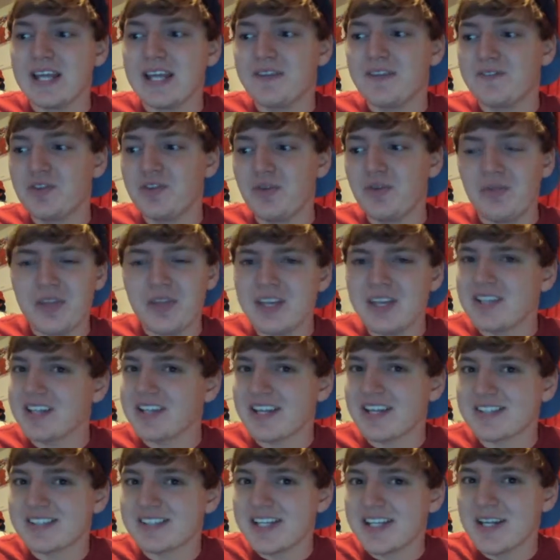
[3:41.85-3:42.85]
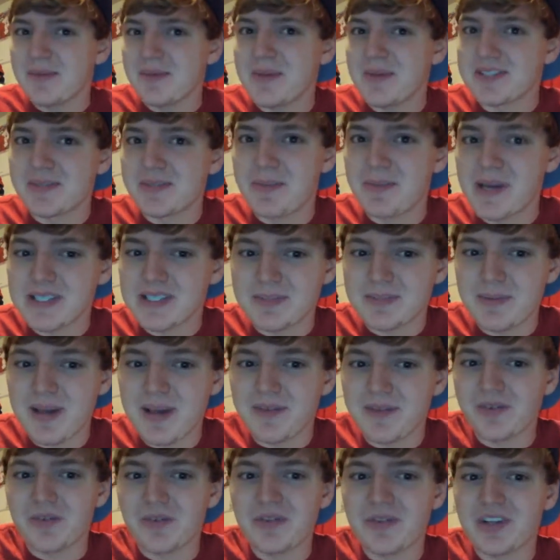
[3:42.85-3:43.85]
If you think Texas A&M has the best
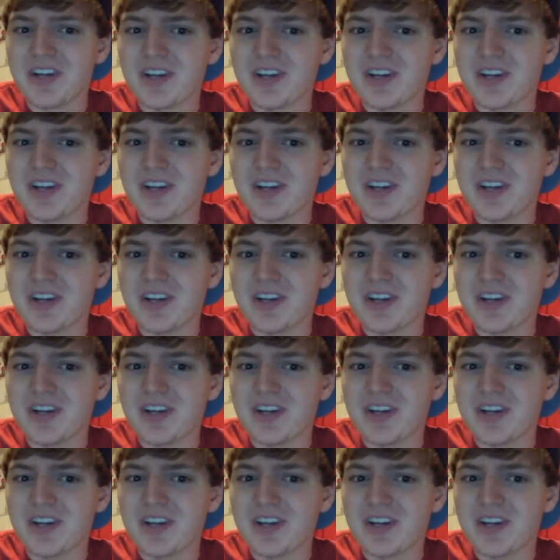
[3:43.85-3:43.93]
backfield in